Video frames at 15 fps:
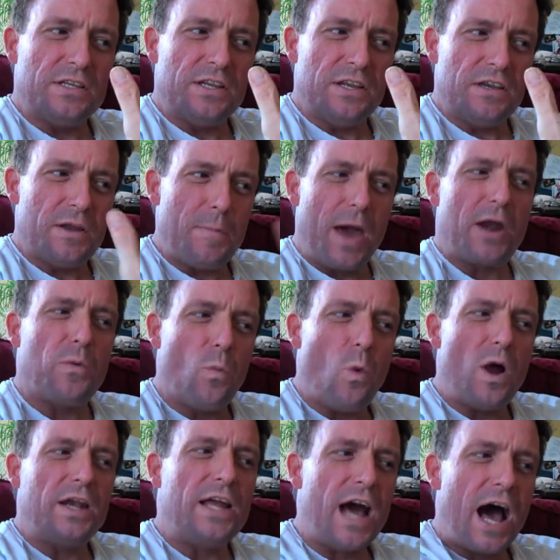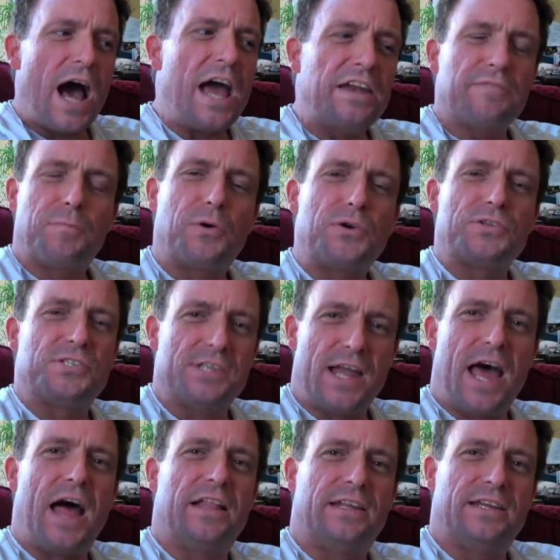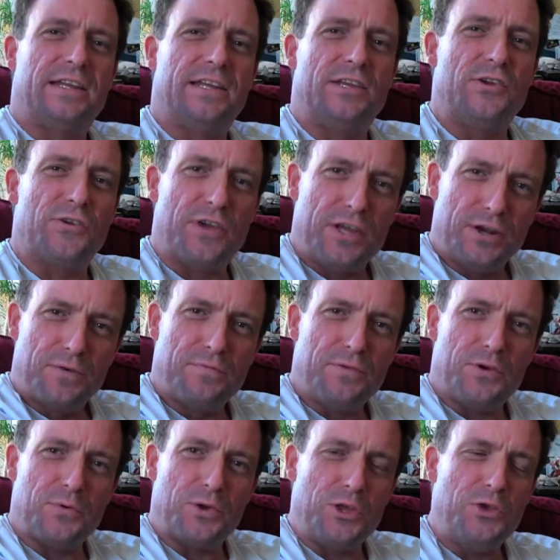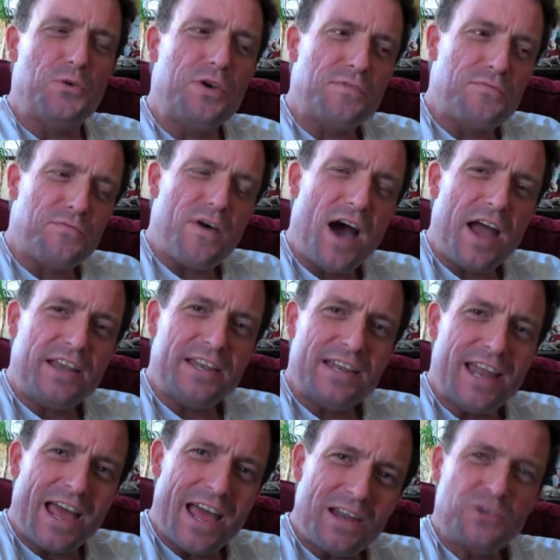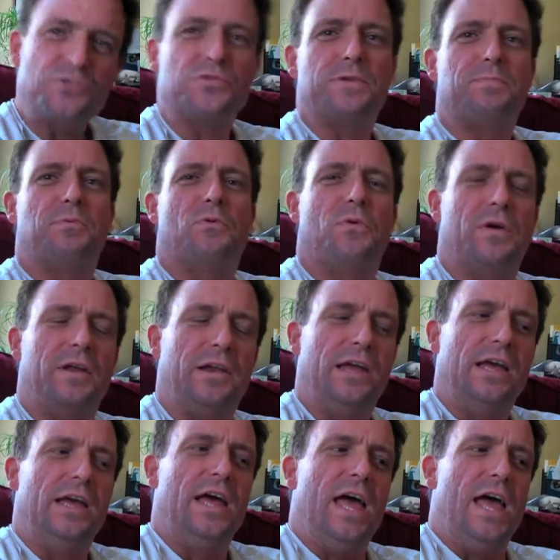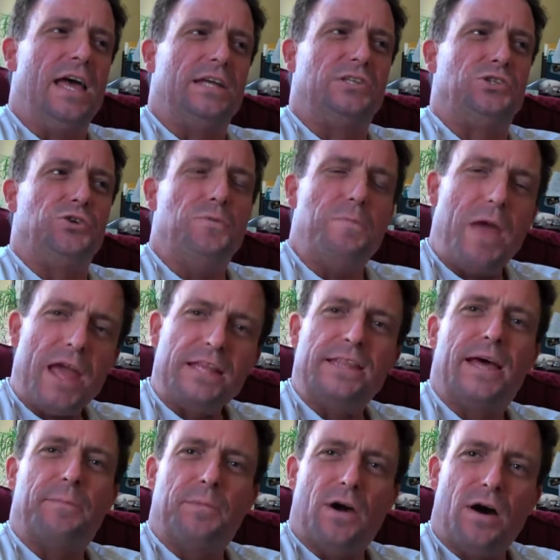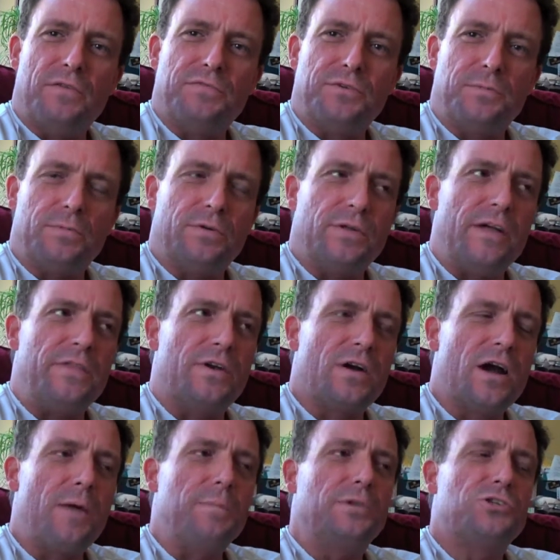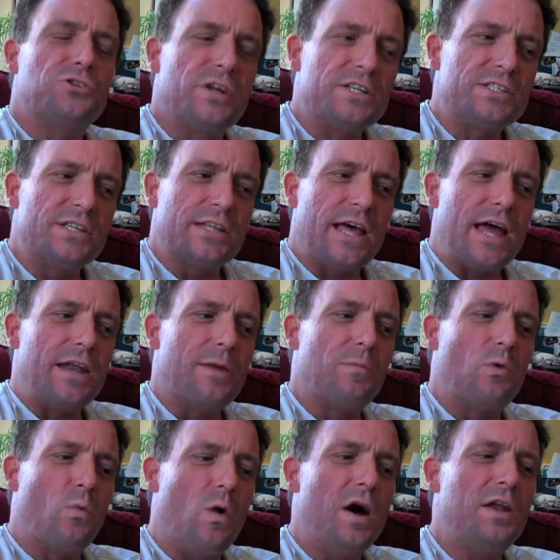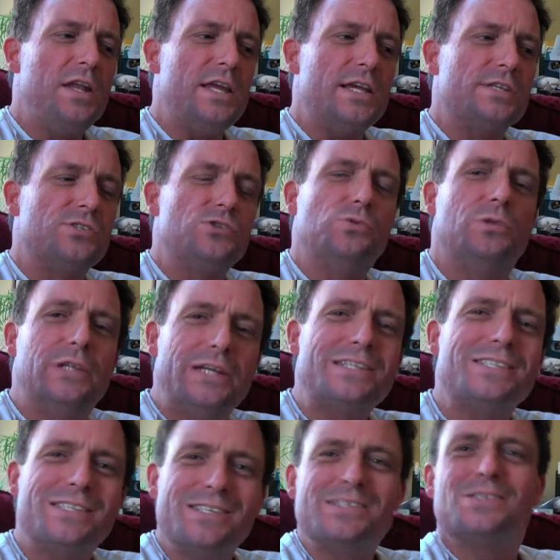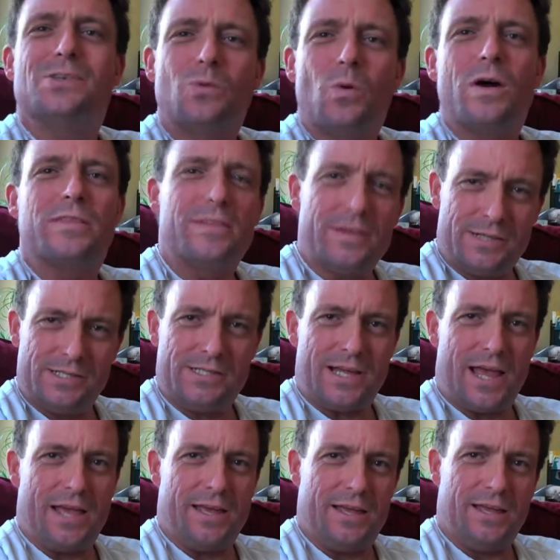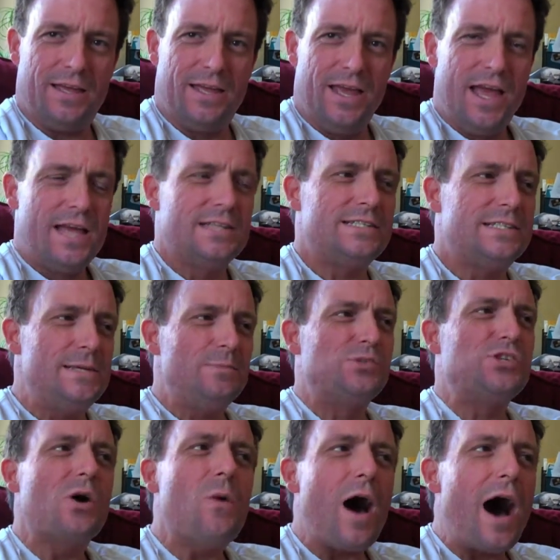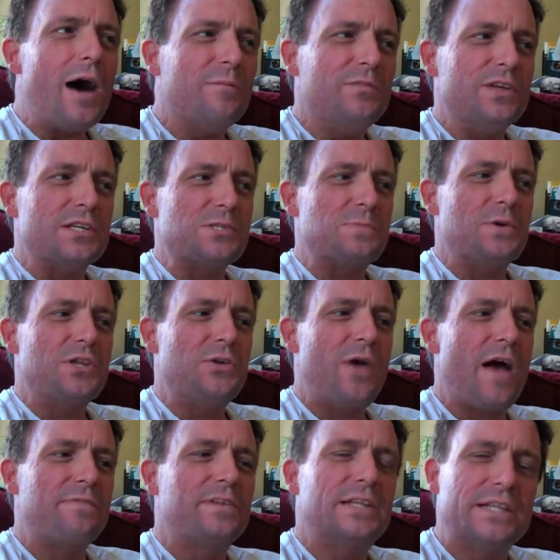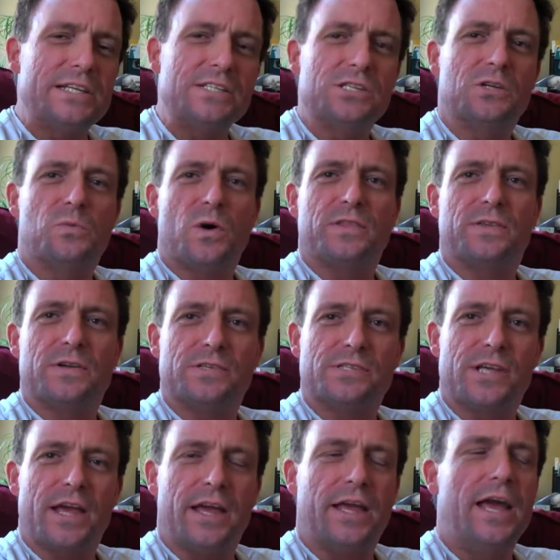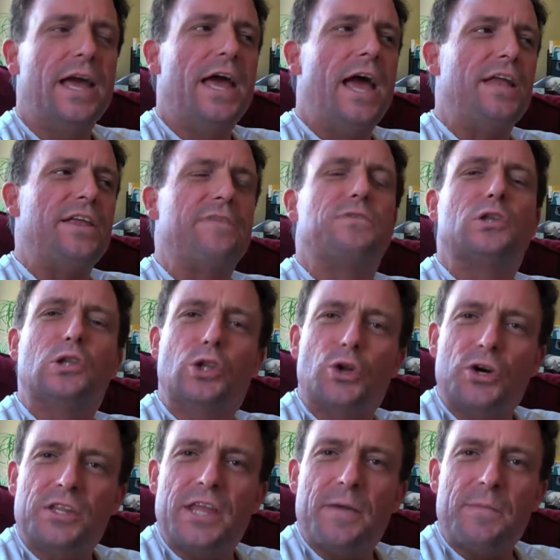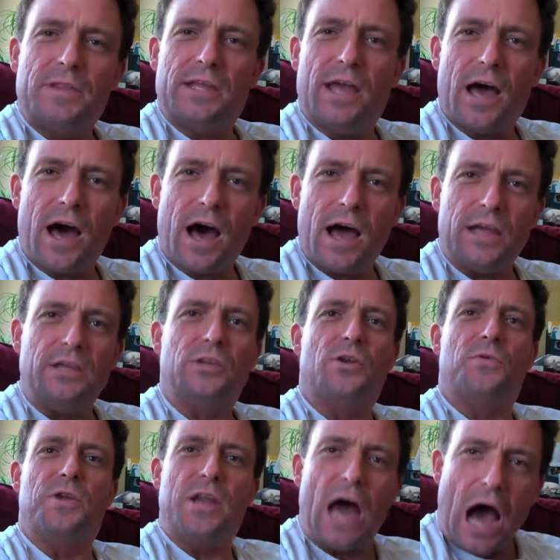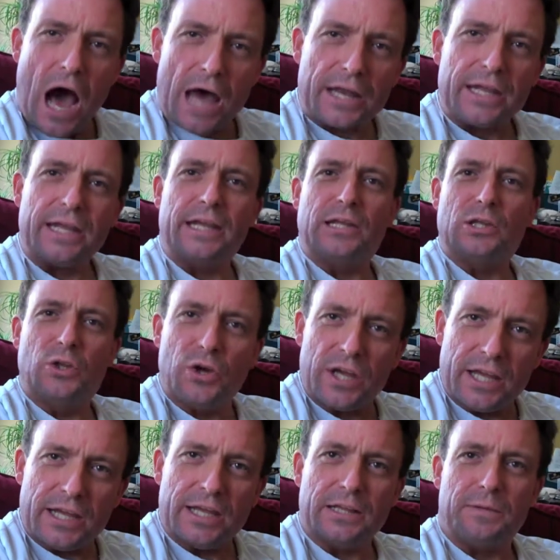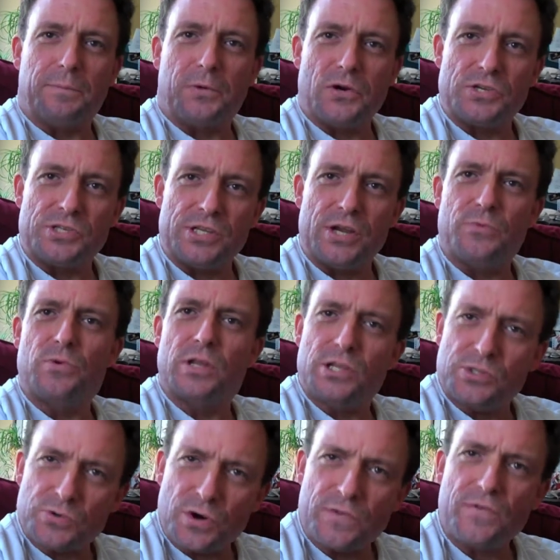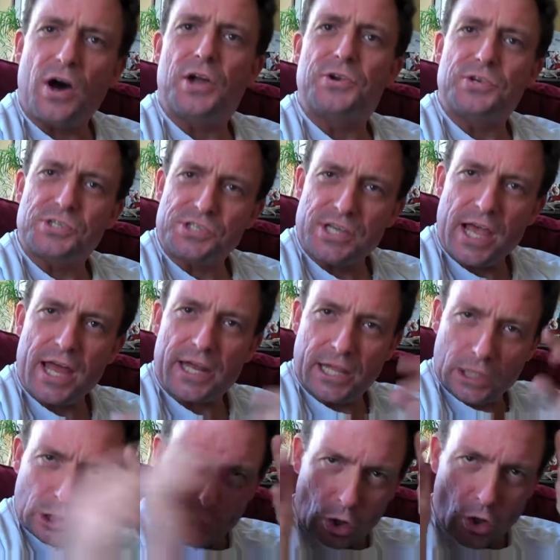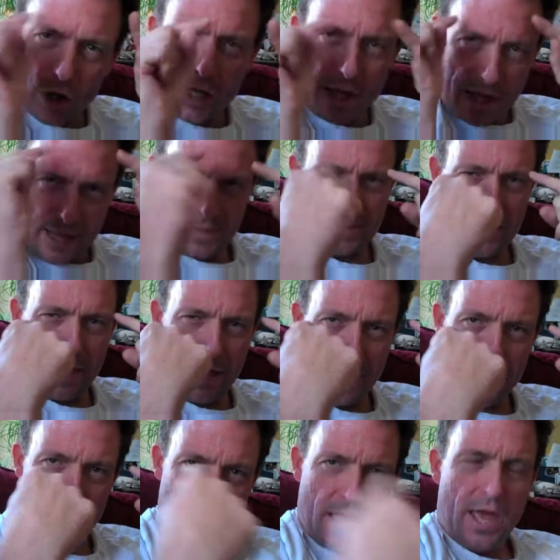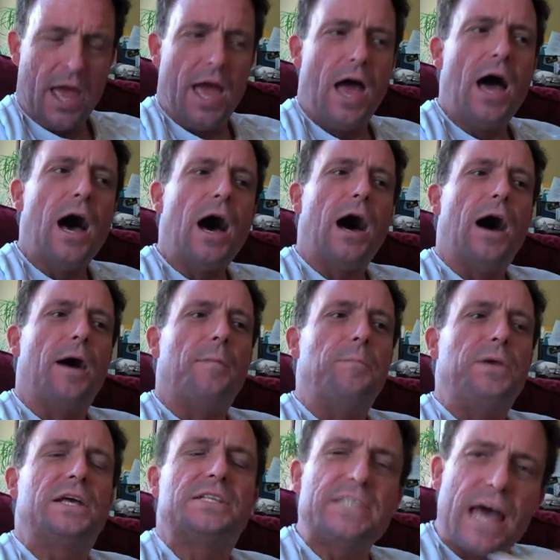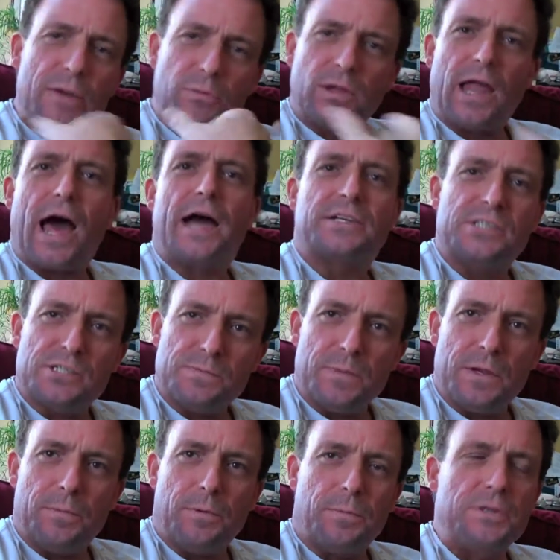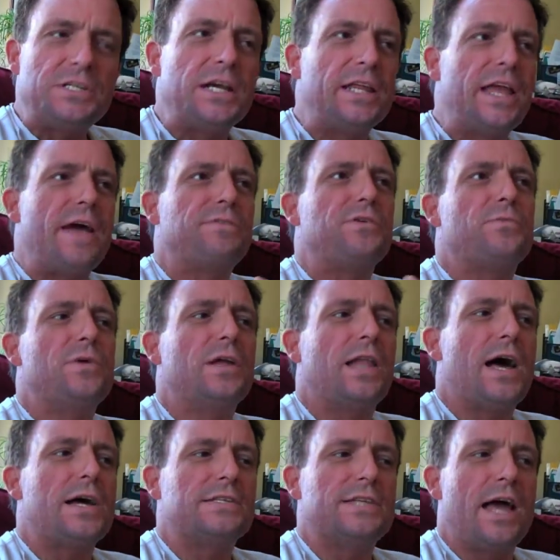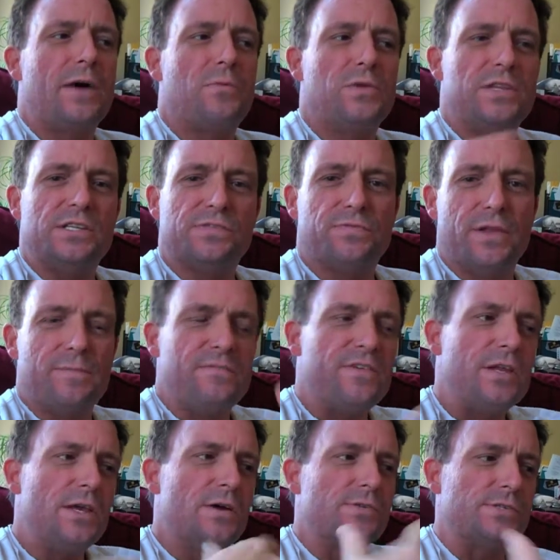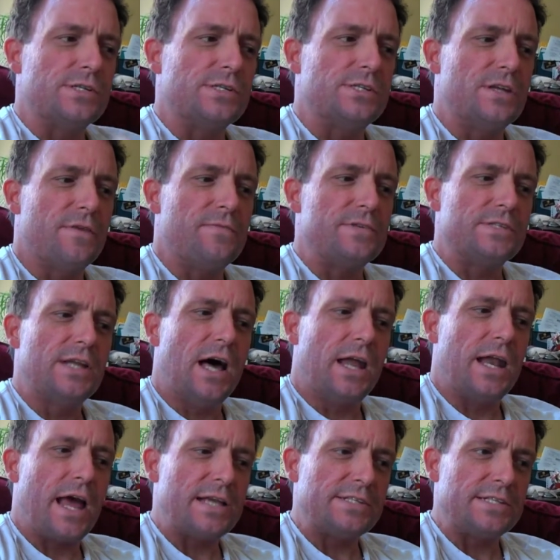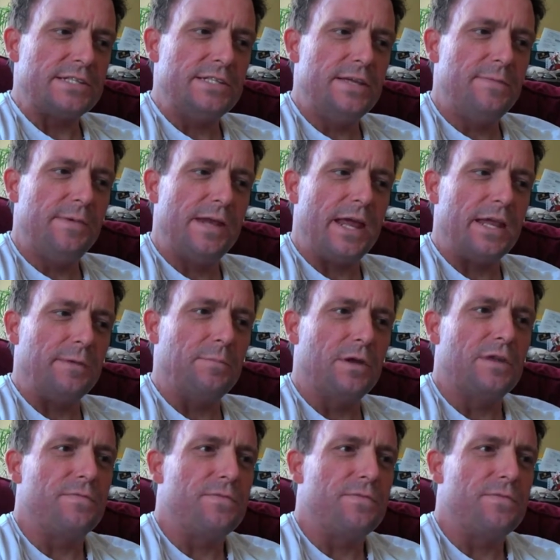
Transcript: no matter what kind of personality you're interviewing, you can find an entry point to make them comfortable. And there are a couple of tricks to that. Number one is to listen to what they're saying. Mm-hmm. Seems so obvious, but you have to listen to what they're saying. You have to look them in the eye, you know, nodding and looking at the person and really sort of understanding and looking at them. Mm-hmm. uh, because that relaxes people. Particularly you have to realize now with these flip videos and stuff, it's not as intimidating, but if